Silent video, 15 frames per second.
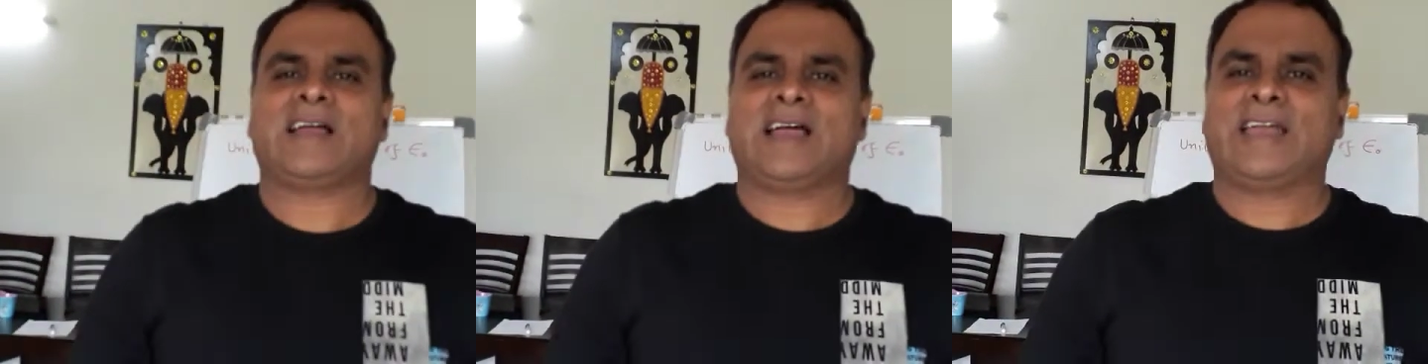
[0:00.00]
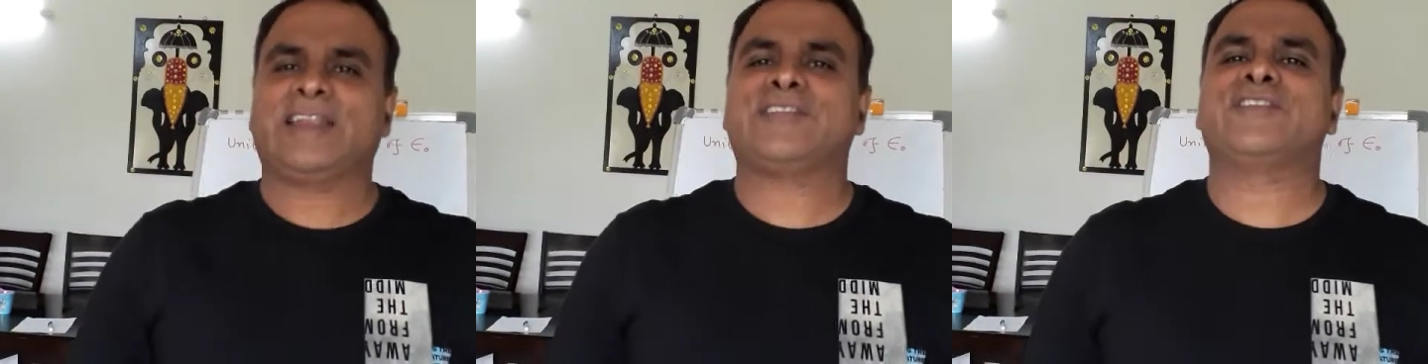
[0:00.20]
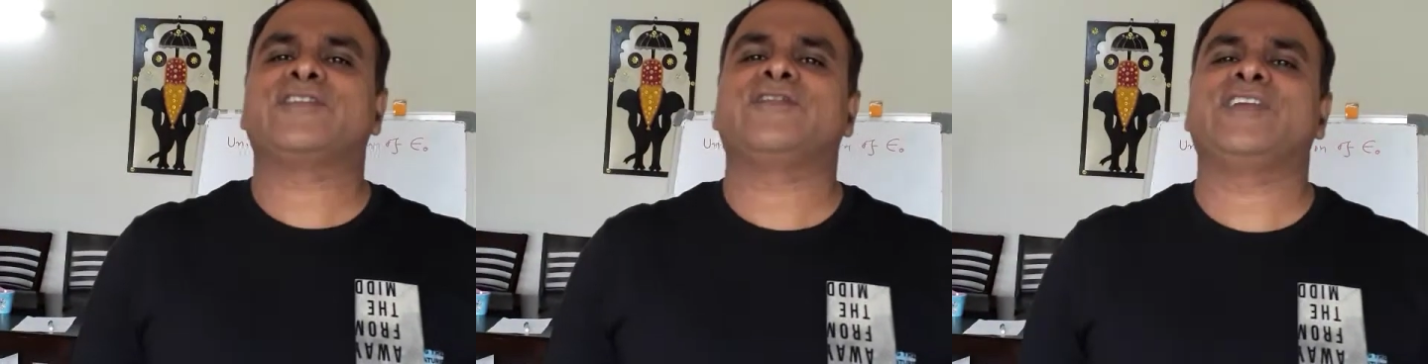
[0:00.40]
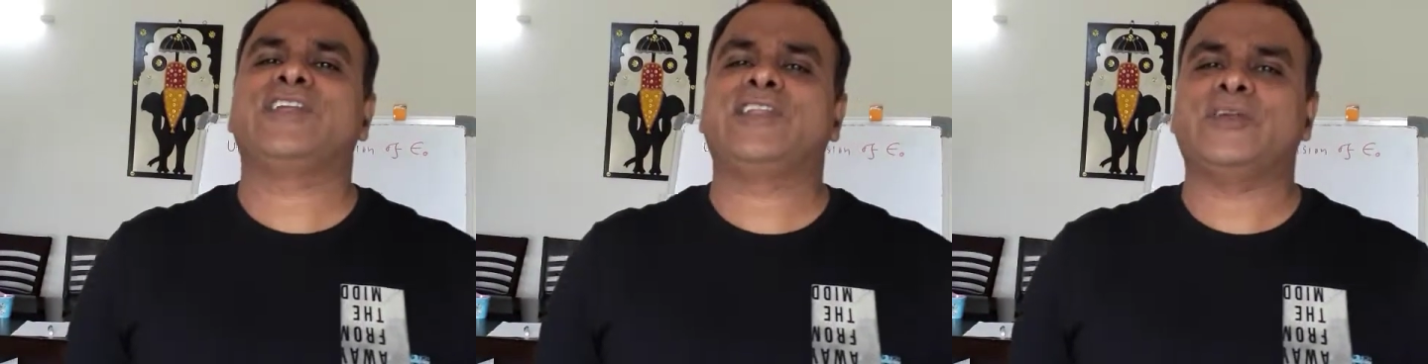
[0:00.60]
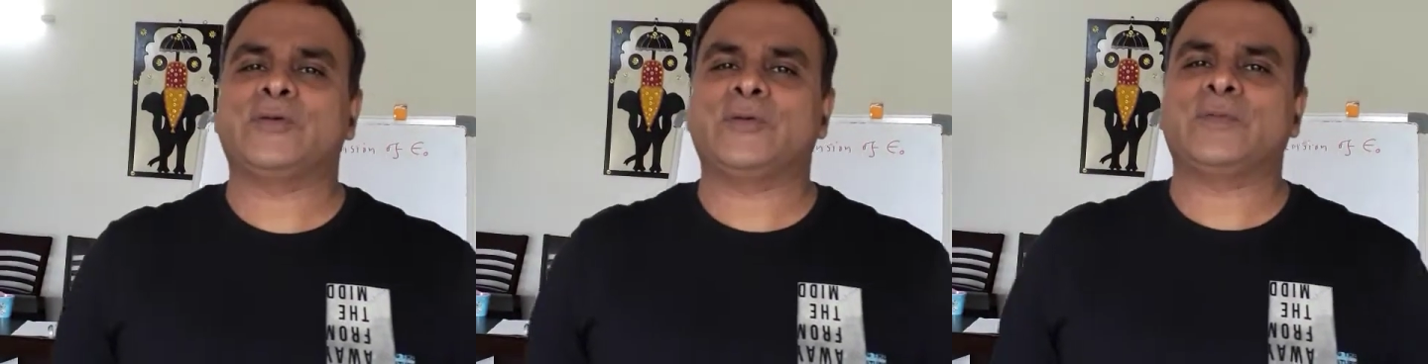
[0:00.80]
another
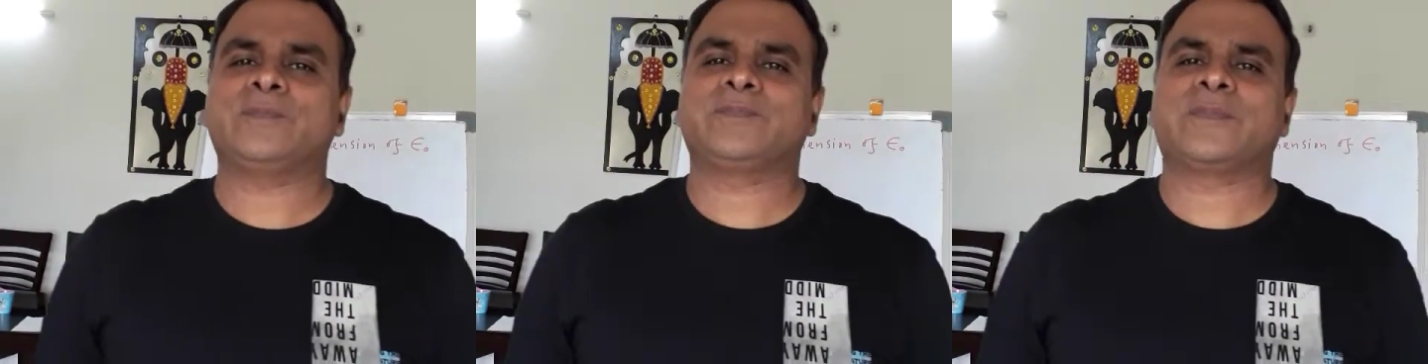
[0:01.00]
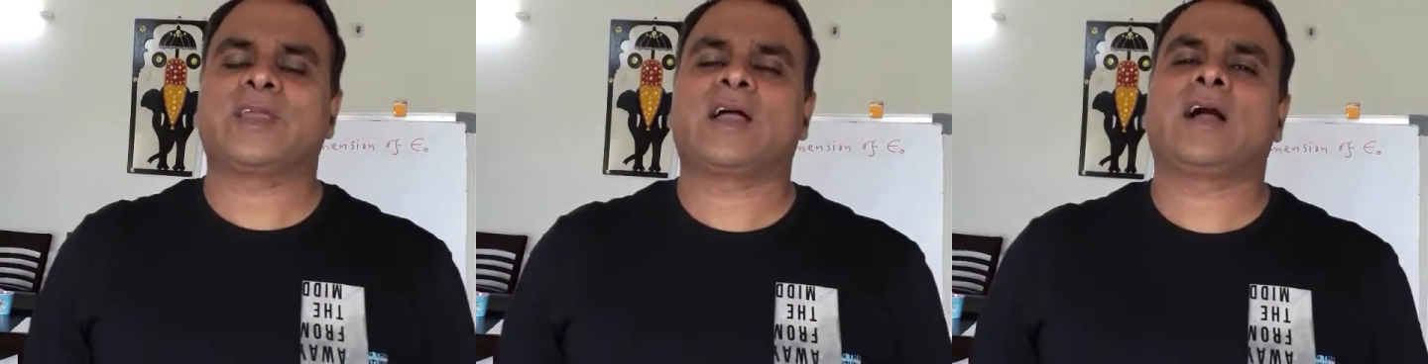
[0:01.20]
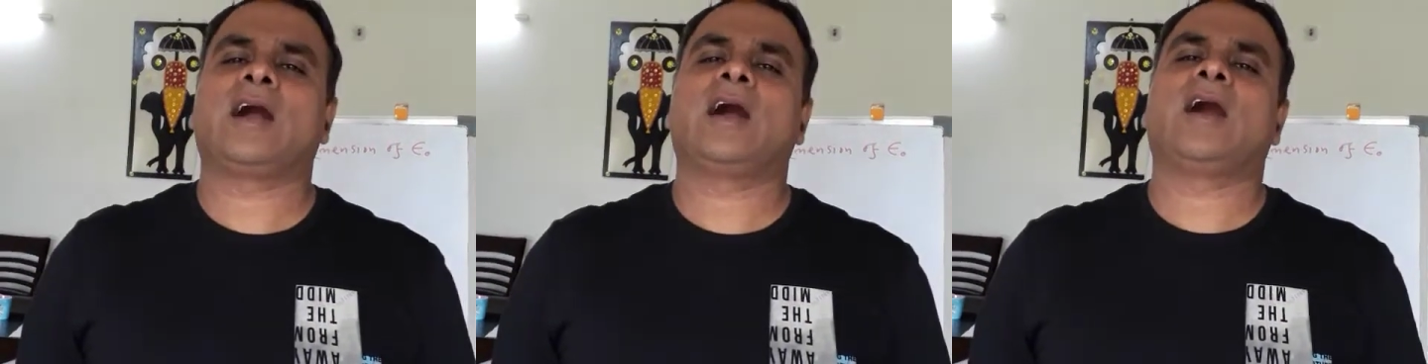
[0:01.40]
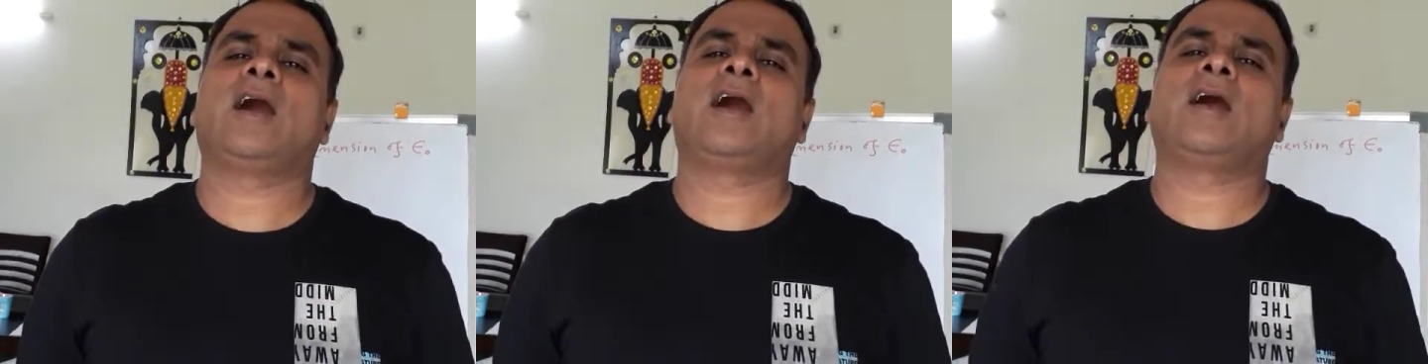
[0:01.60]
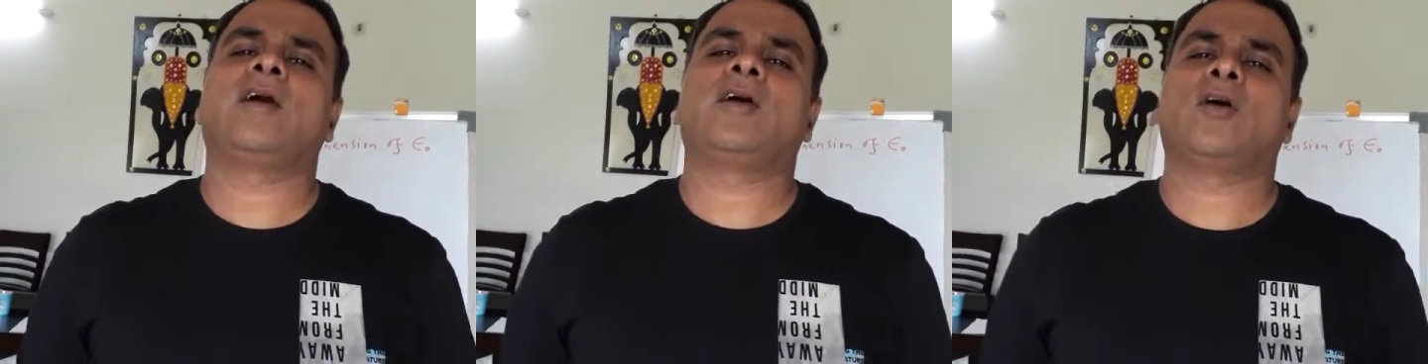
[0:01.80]
video
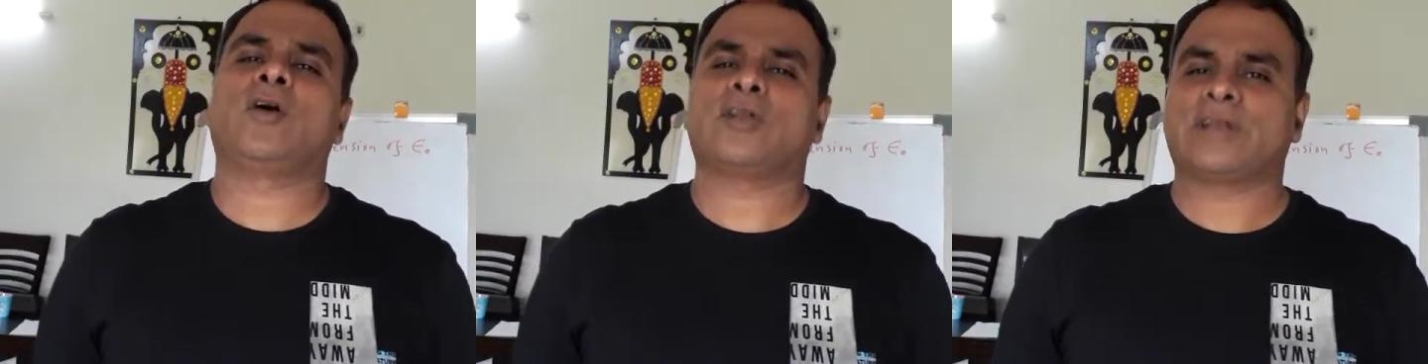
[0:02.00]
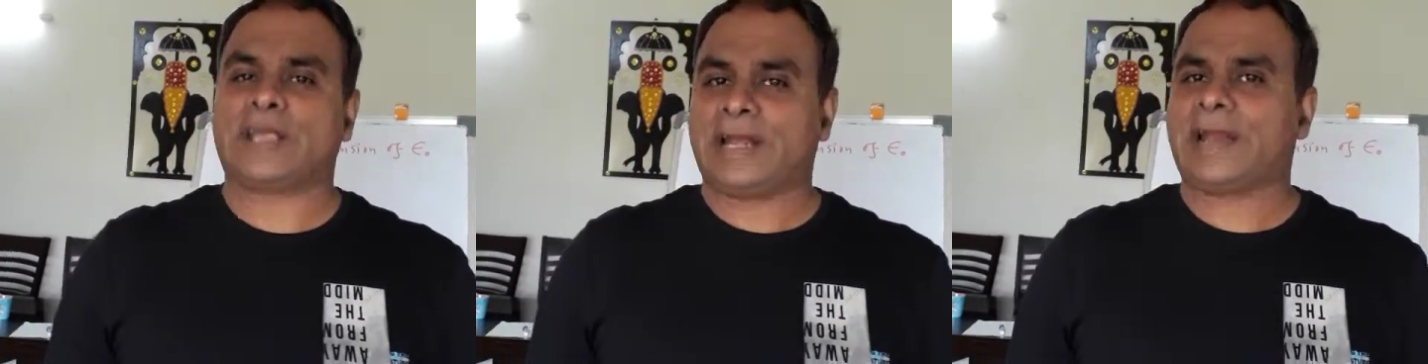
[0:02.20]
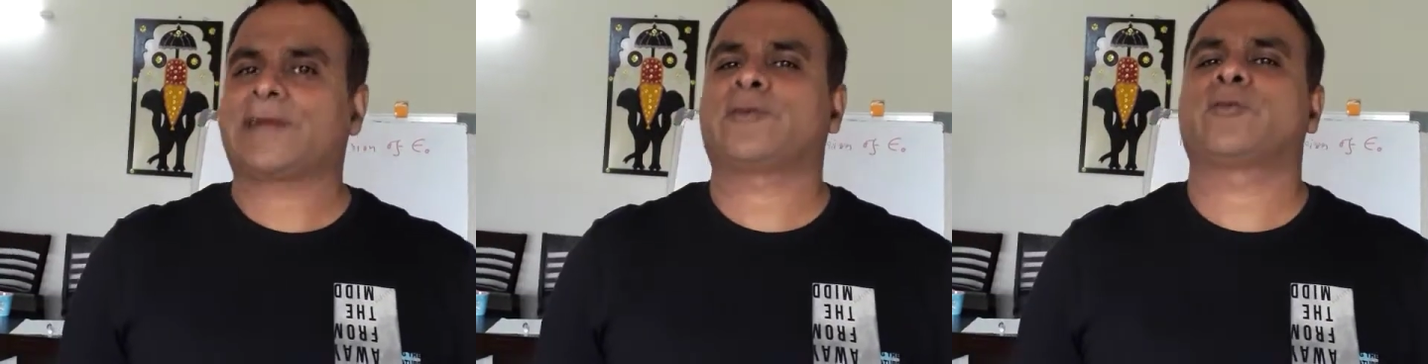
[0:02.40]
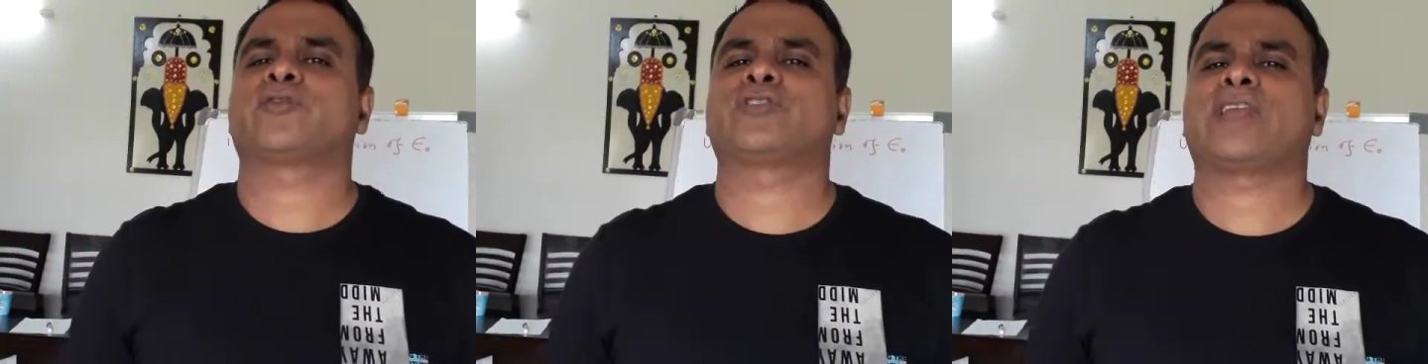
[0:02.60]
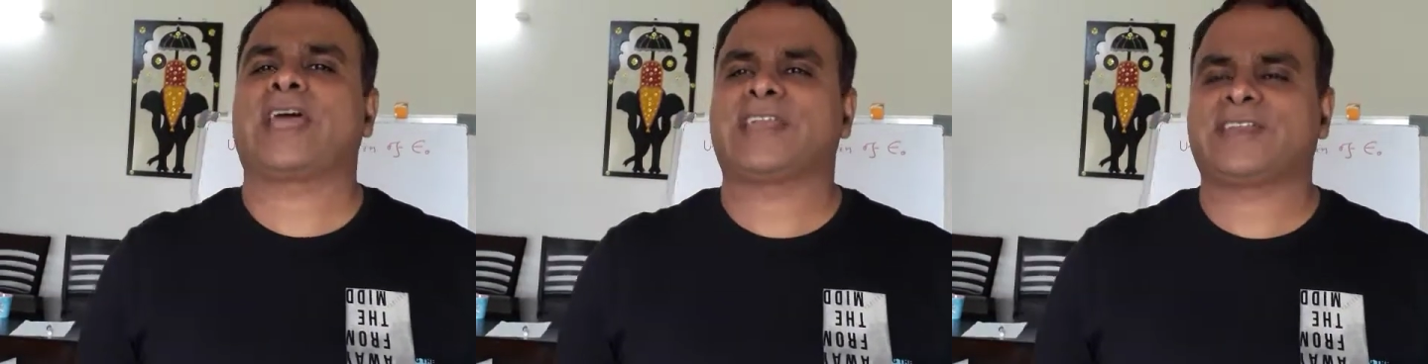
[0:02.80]
on
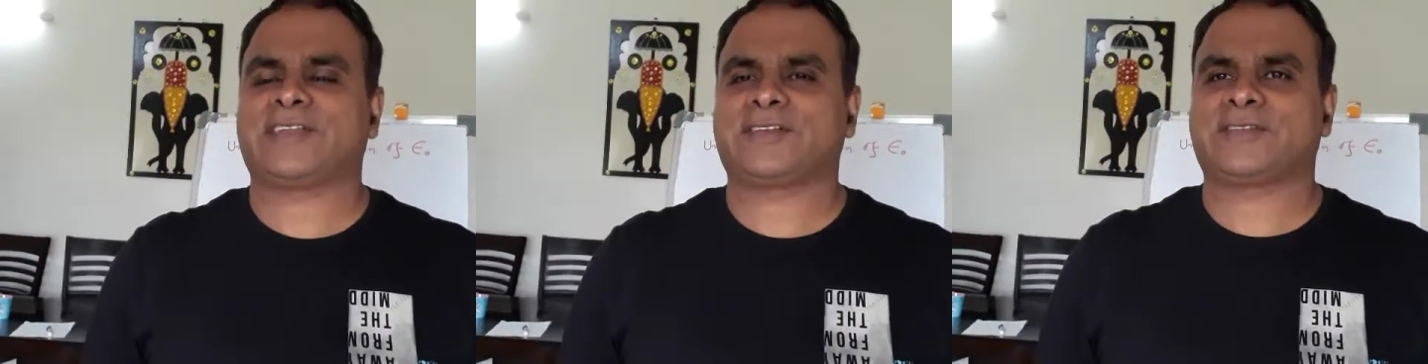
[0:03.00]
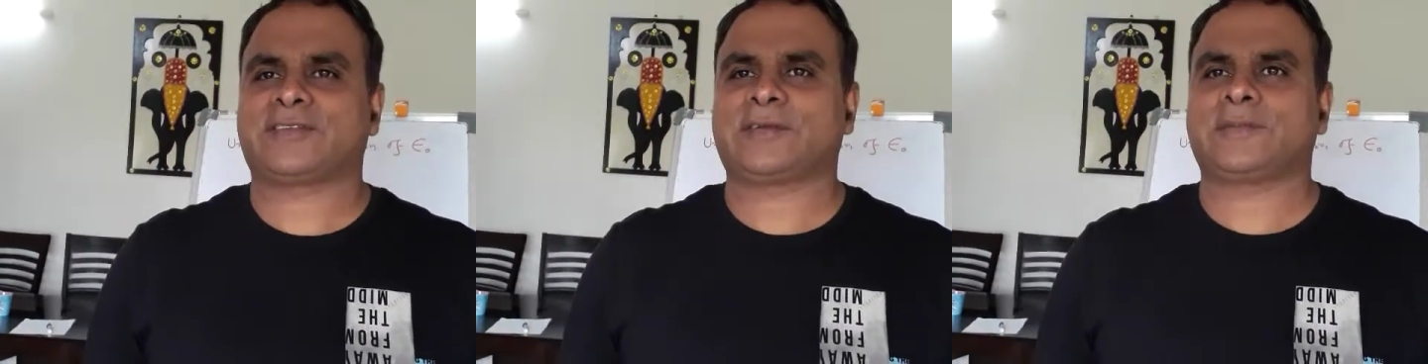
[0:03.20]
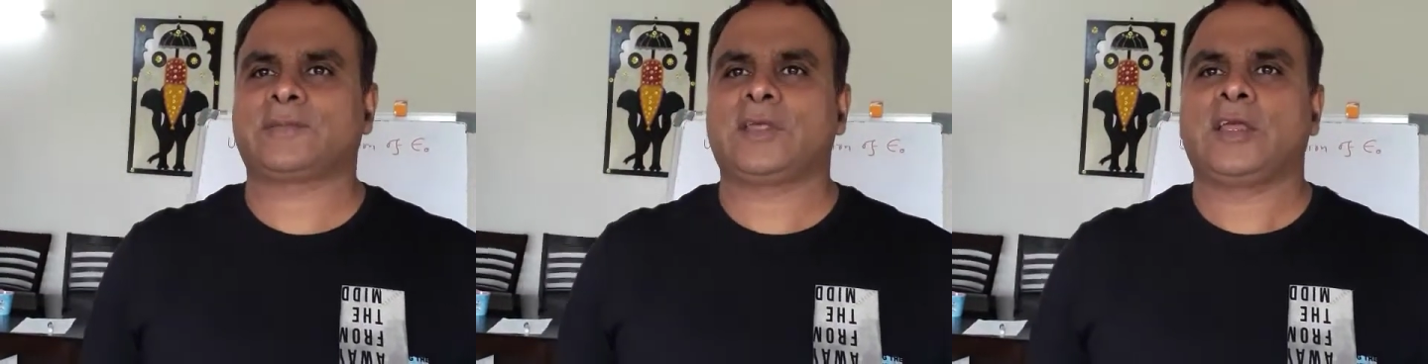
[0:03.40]
electrostatics.